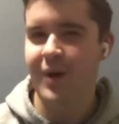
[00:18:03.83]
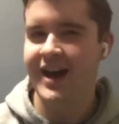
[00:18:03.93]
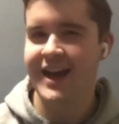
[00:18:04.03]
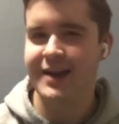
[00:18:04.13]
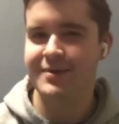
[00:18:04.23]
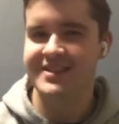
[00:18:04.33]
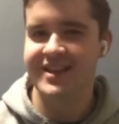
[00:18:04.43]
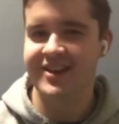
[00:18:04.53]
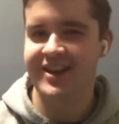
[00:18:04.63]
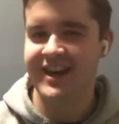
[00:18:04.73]
I was
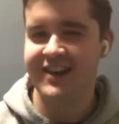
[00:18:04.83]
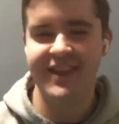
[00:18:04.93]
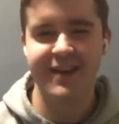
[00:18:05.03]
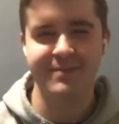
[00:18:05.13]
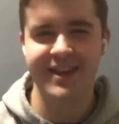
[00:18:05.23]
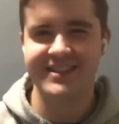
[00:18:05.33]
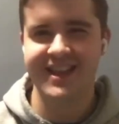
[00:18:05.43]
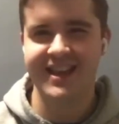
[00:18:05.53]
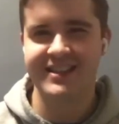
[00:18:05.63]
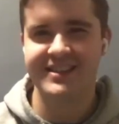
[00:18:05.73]
there, if that makes
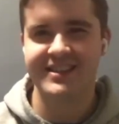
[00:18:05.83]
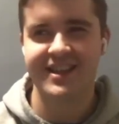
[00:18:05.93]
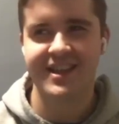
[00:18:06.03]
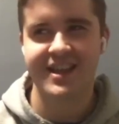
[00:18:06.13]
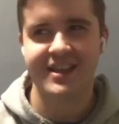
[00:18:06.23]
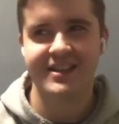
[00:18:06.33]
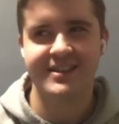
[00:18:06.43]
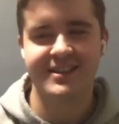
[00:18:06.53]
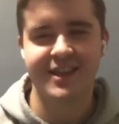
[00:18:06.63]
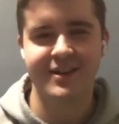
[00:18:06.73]
sense.
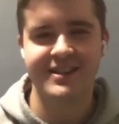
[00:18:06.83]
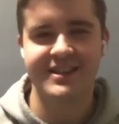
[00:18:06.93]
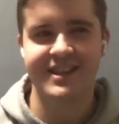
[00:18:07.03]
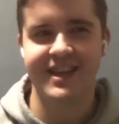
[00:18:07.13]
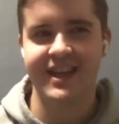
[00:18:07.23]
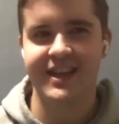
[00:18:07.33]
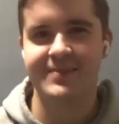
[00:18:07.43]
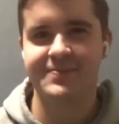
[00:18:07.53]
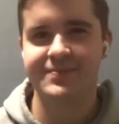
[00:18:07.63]
So it's like,